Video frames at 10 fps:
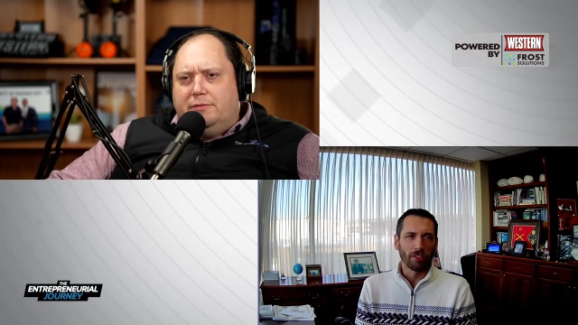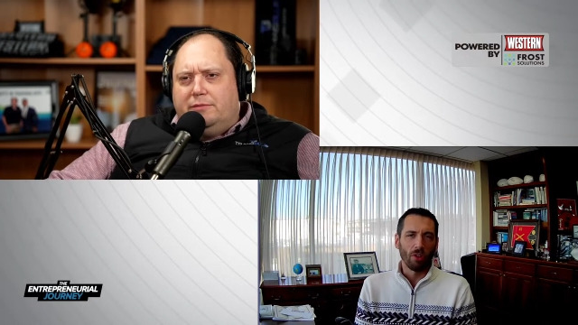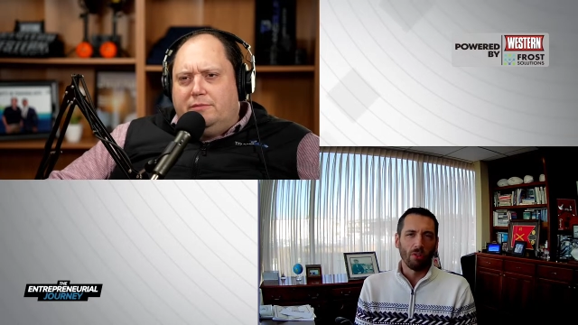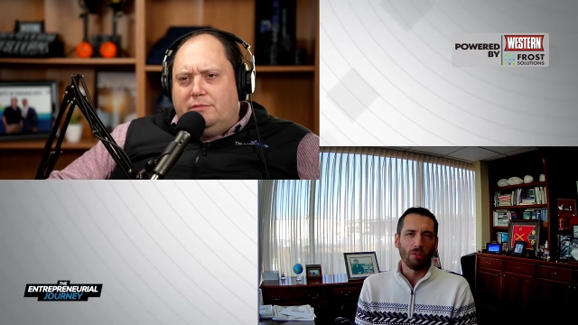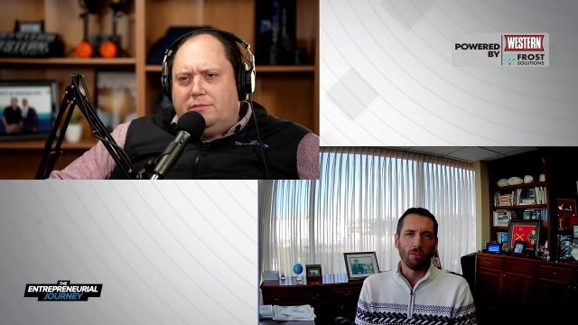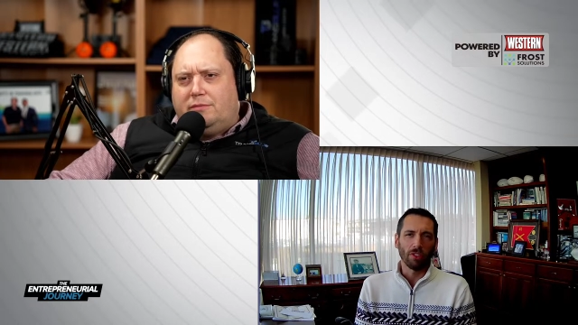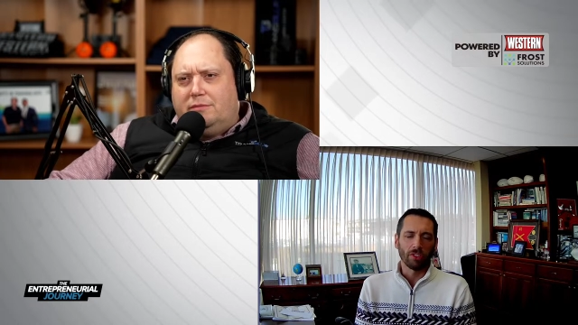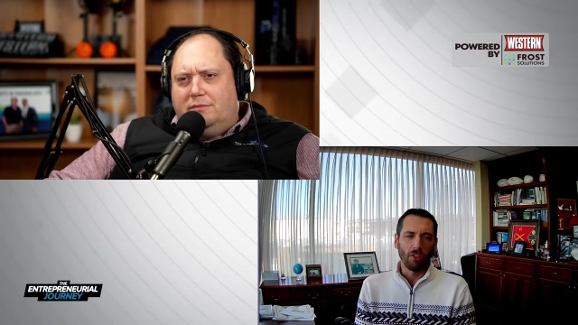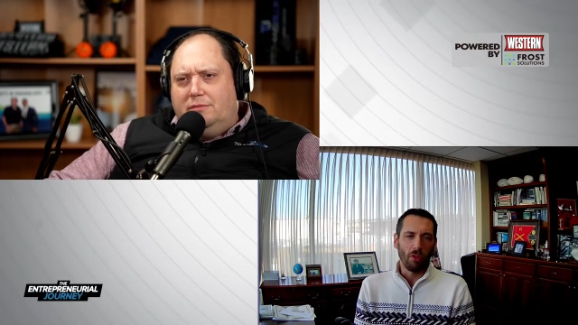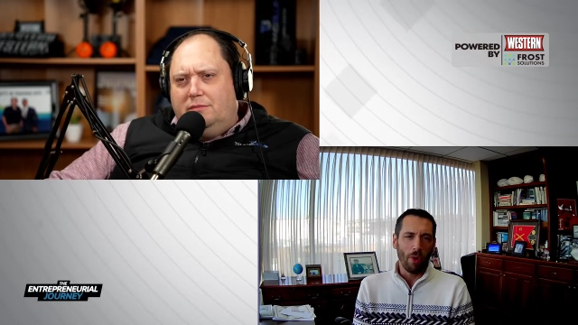Speaker 1: Yeah,
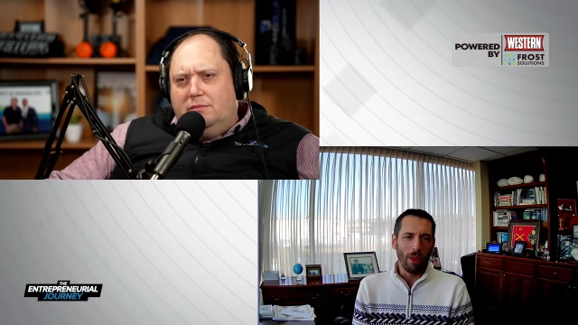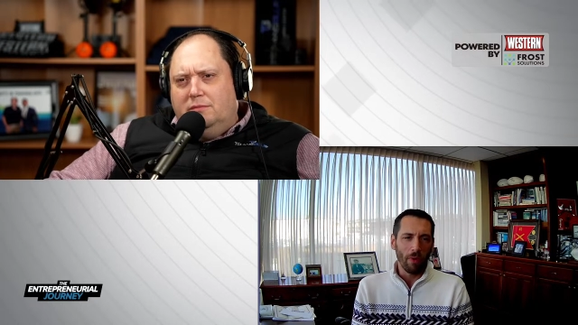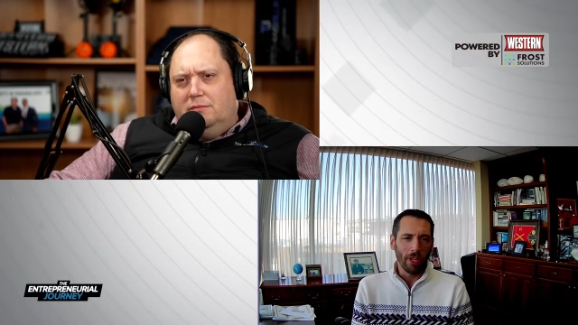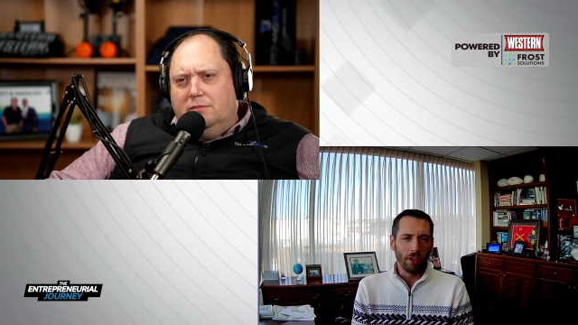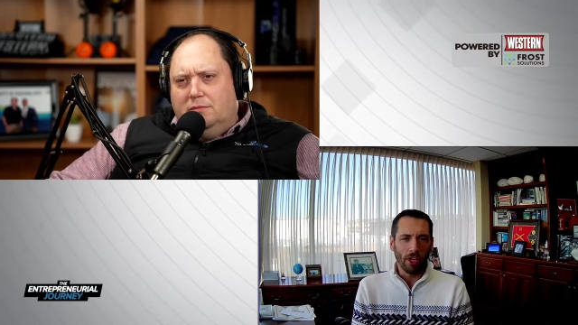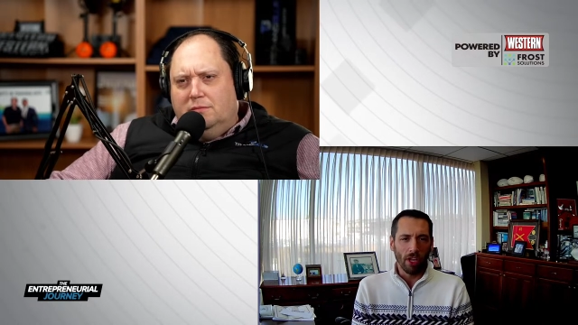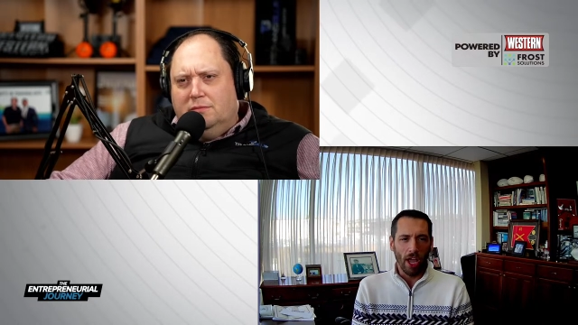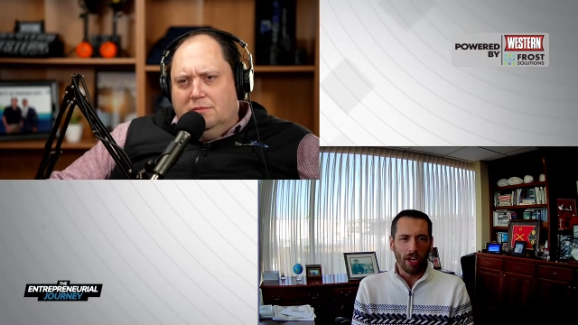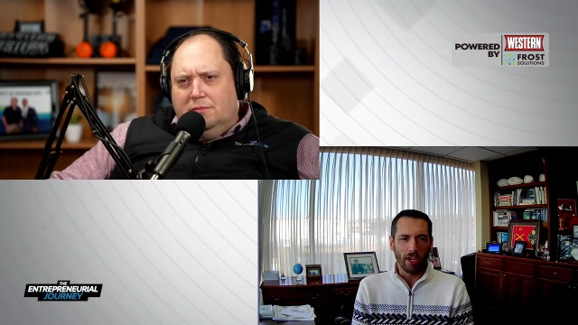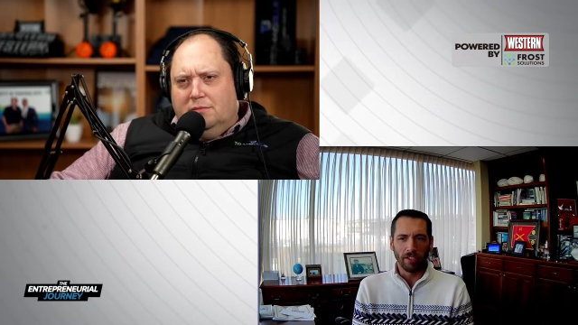so so the way
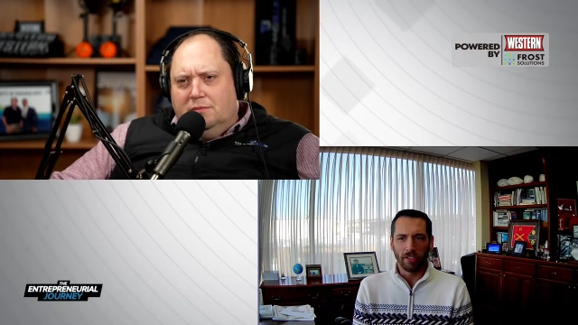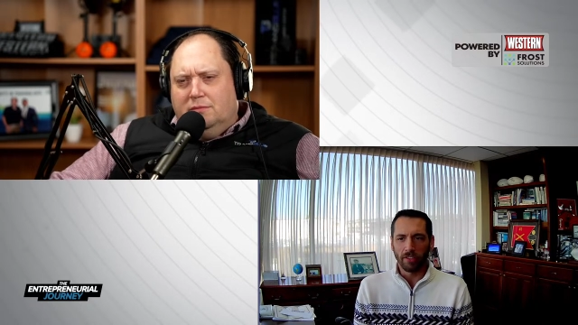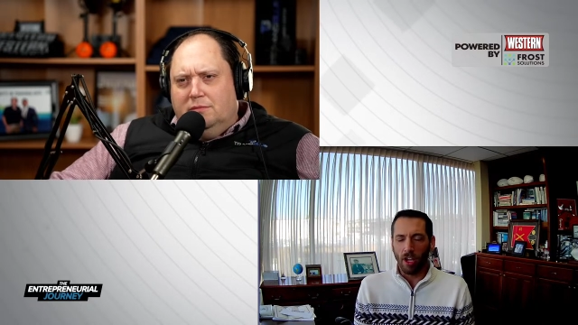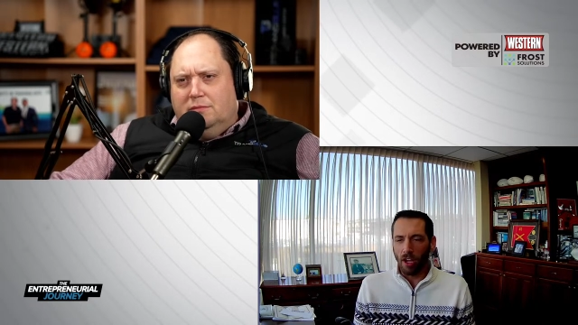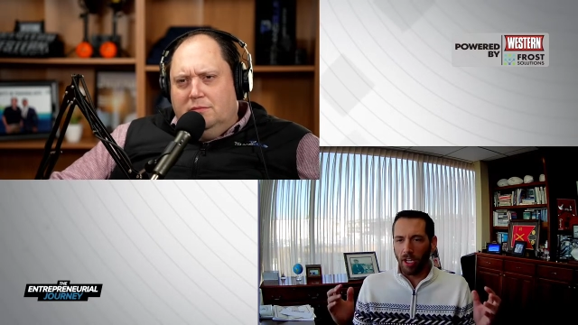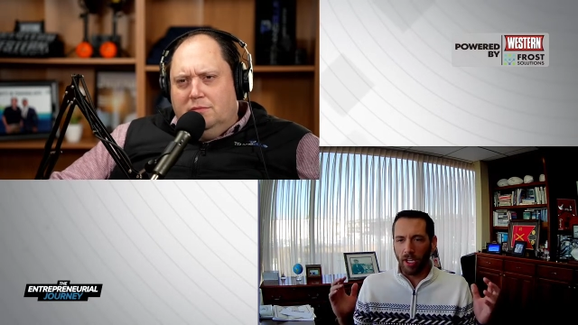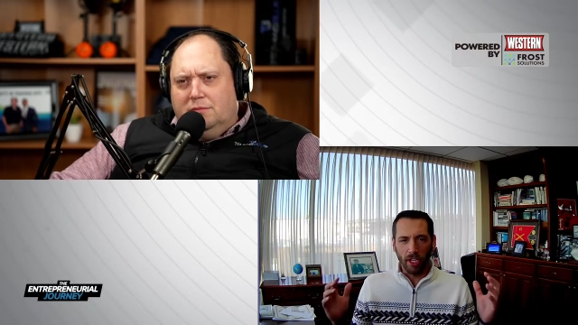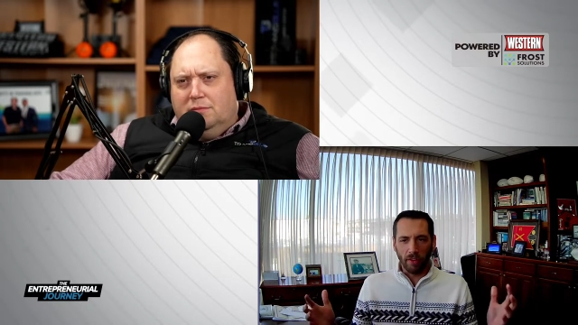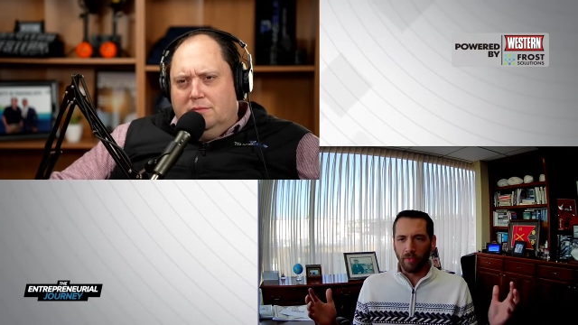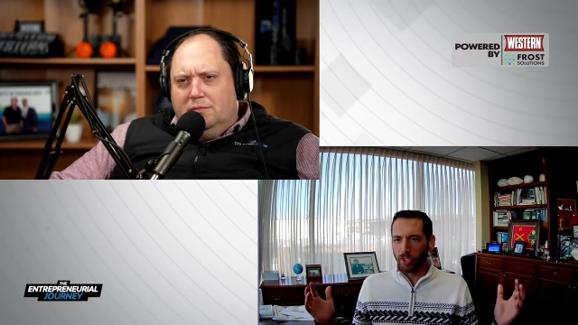we look at it is
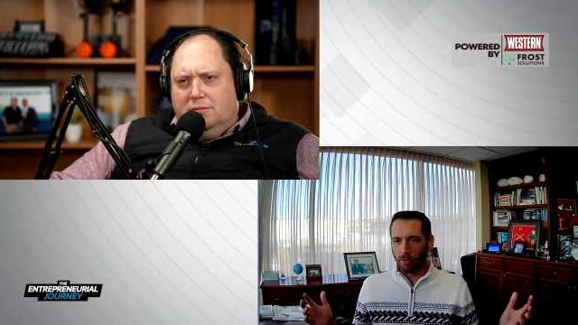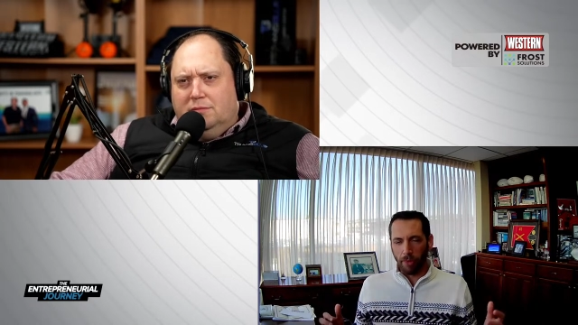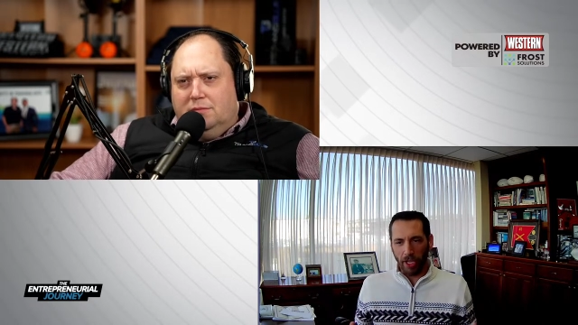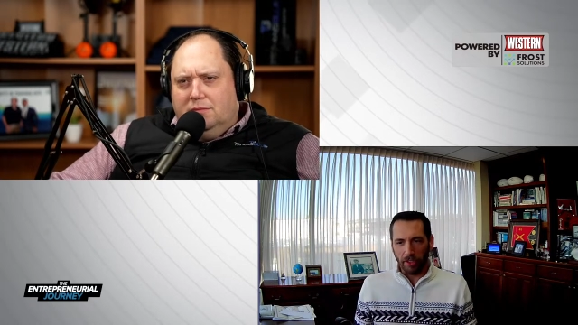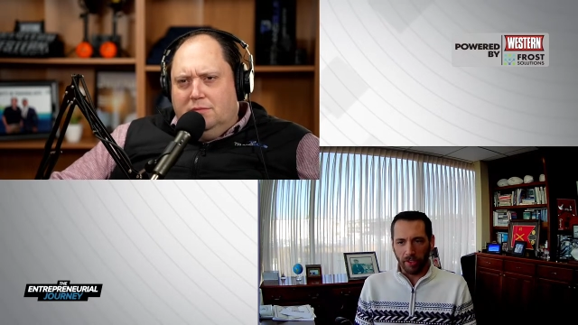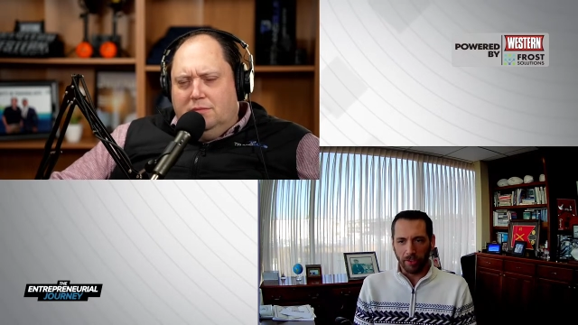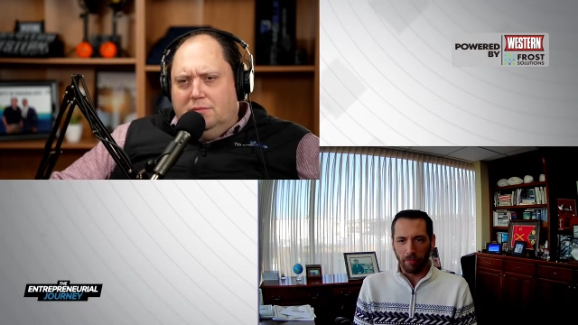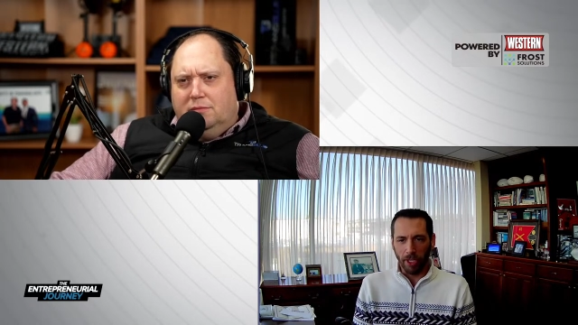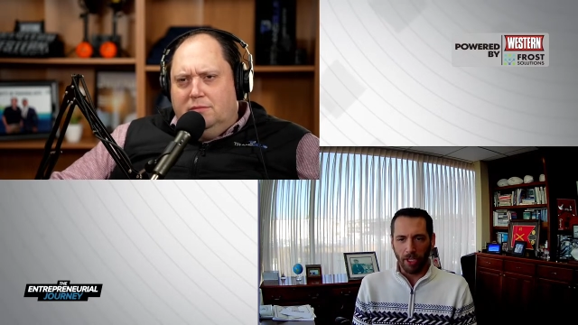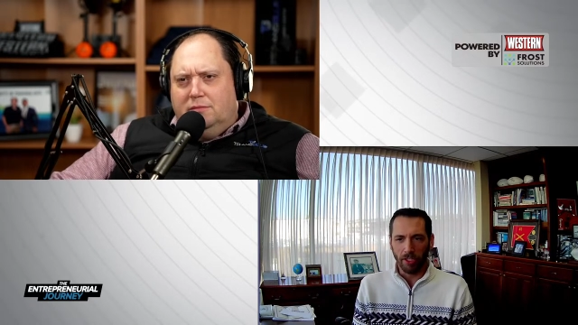on an individual
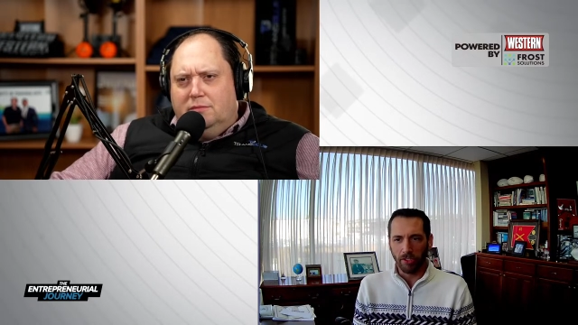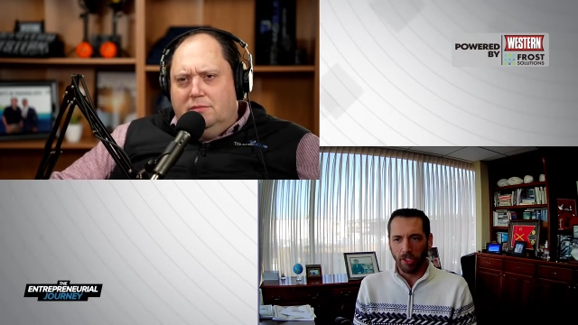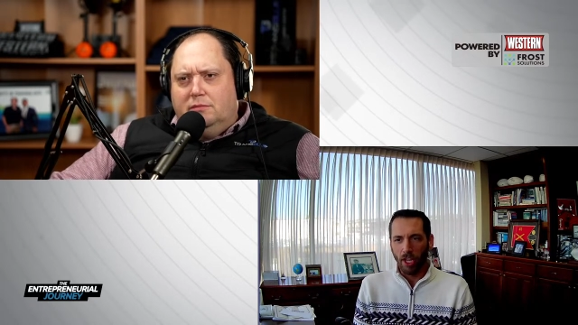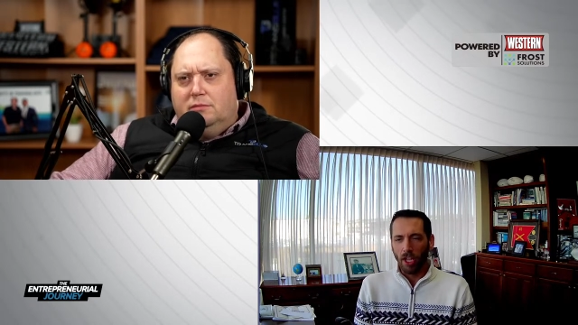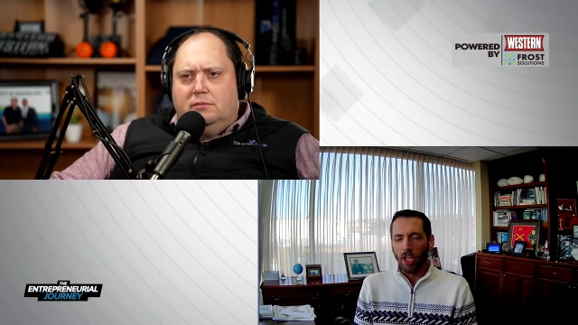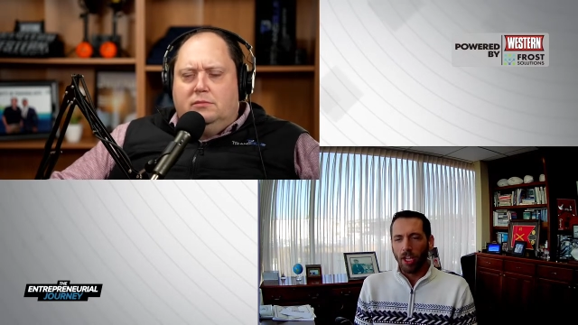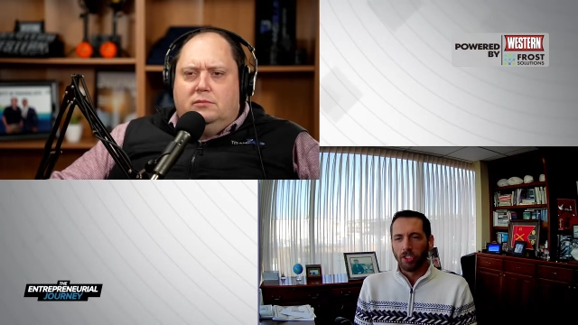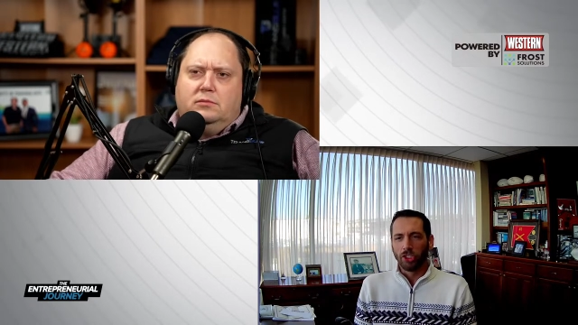basis because